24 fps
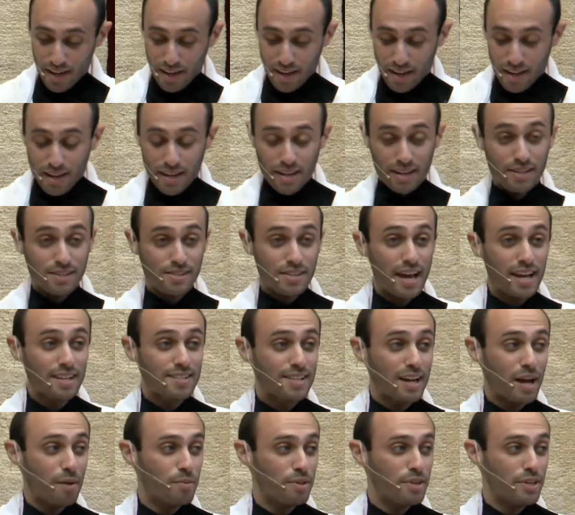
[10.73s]
It is that
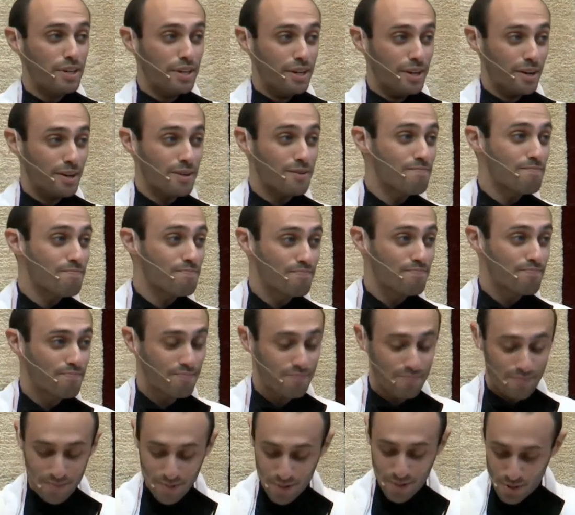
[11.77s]
time of the year,
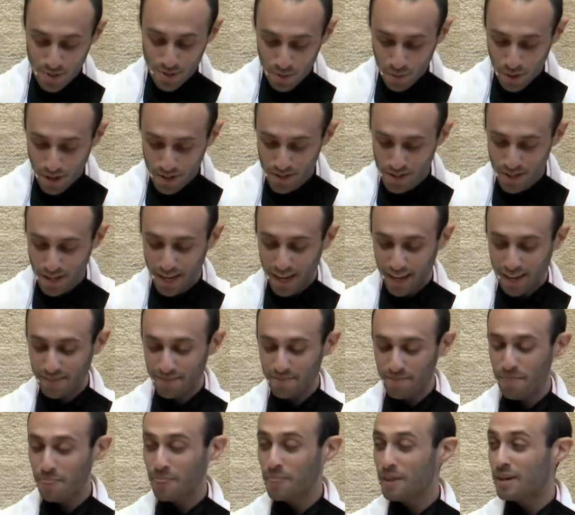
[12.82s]
so once
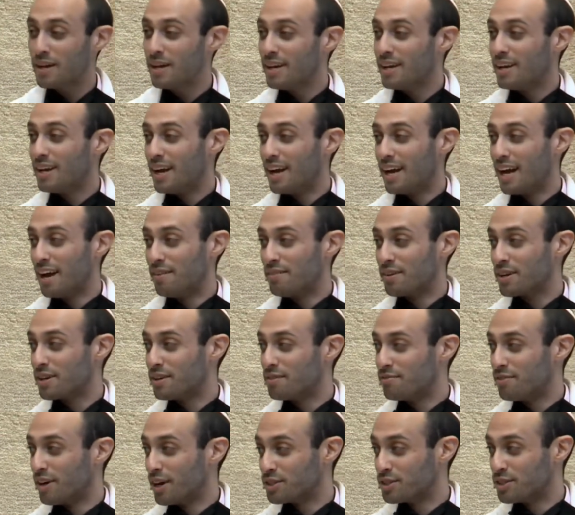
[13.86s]
again, I have a
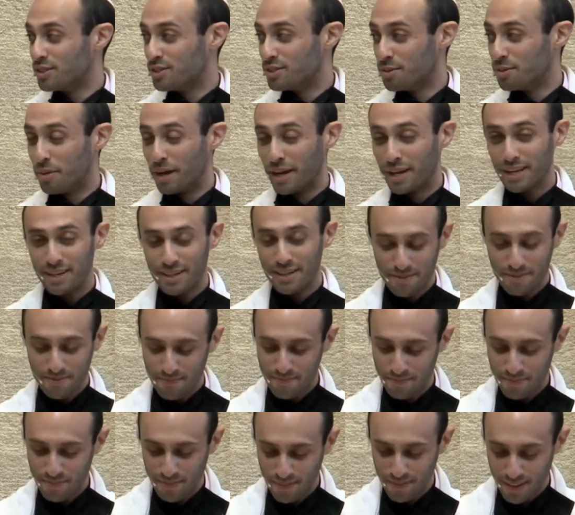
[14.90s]
confession to make.
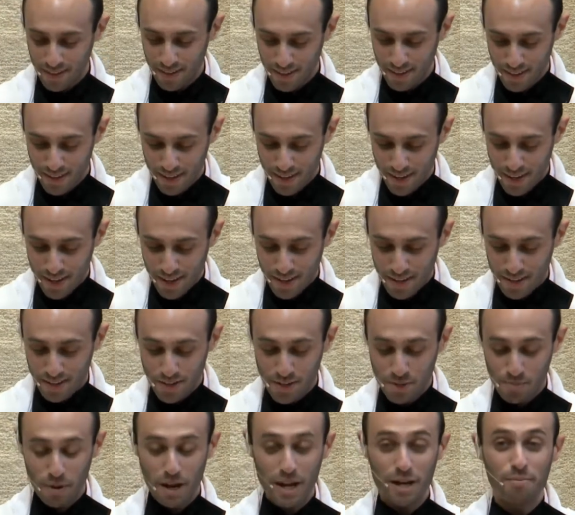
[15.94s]

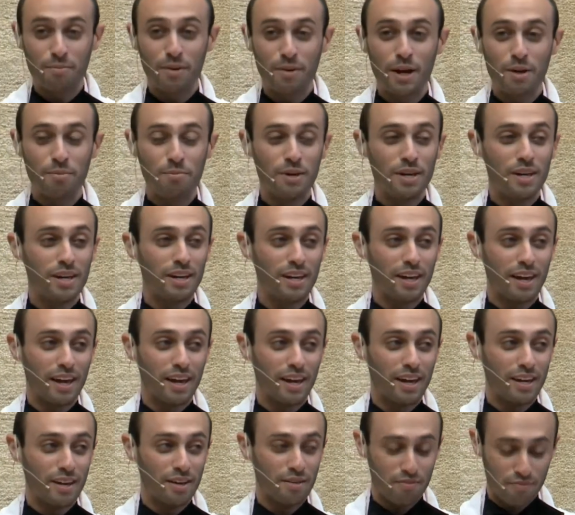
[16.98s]
Despite my being
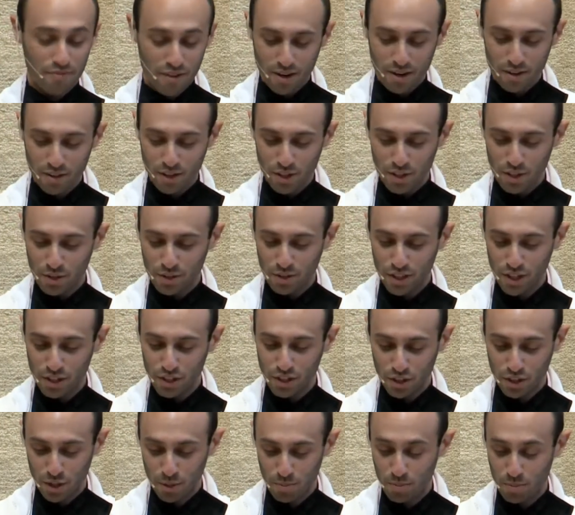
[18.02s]
a fairly
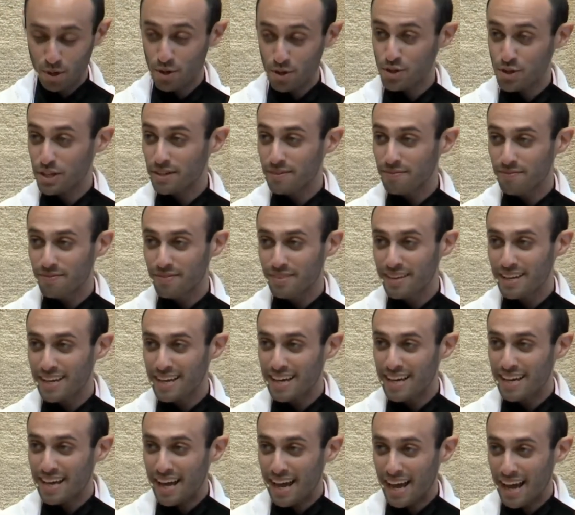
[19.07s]
traditional person,
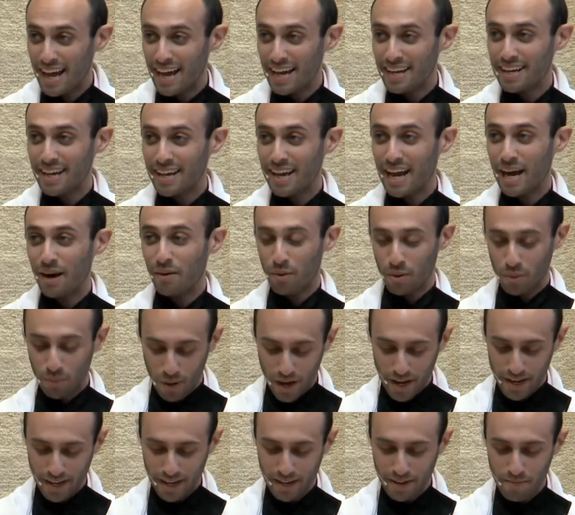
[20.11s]
at our
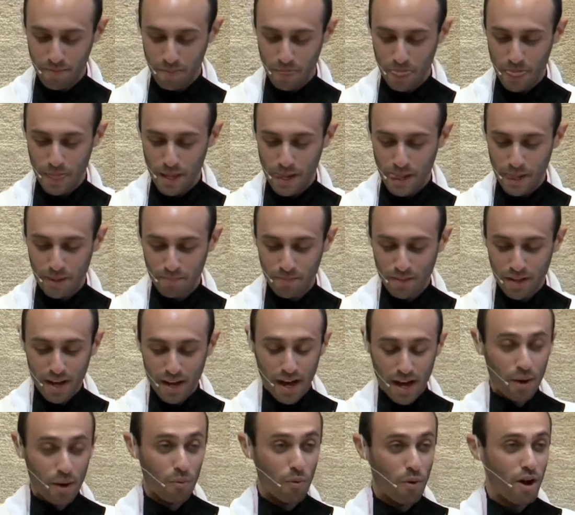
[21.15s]
wedding,
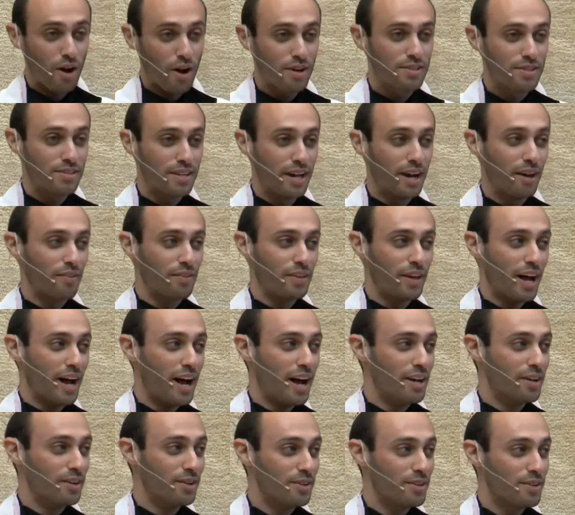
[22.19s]
I walked down the
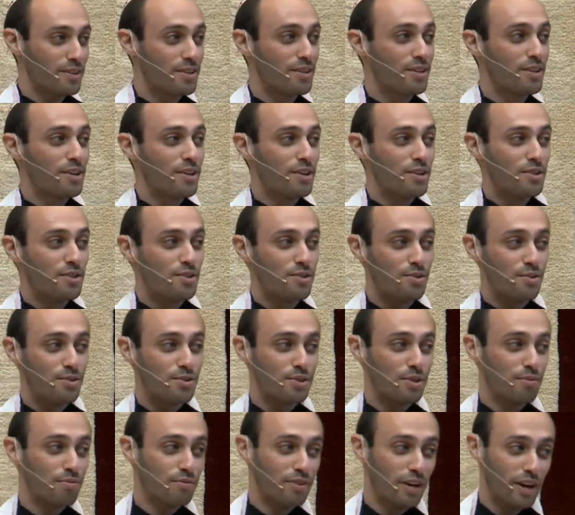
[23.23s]
aisle to
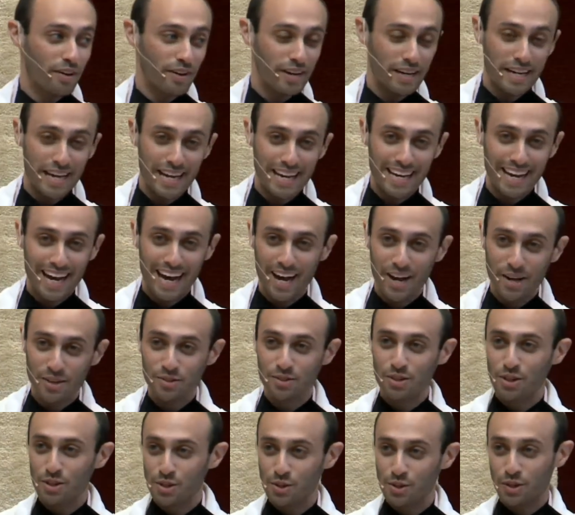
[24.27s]
some very
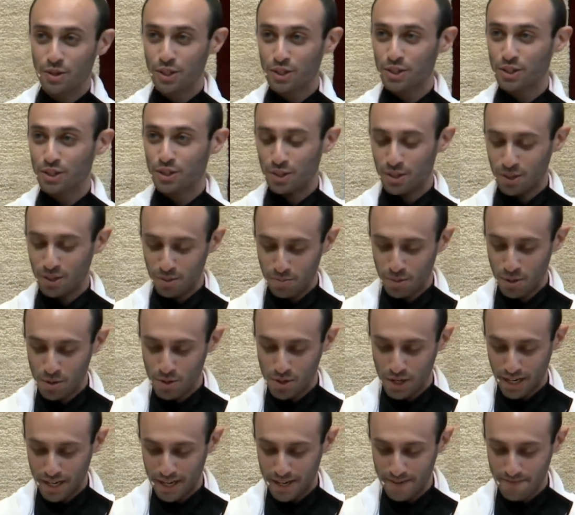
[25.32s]
non-traditional
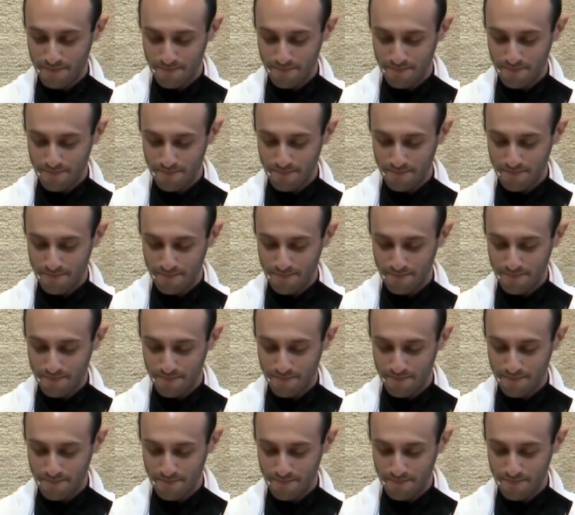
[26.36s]
music.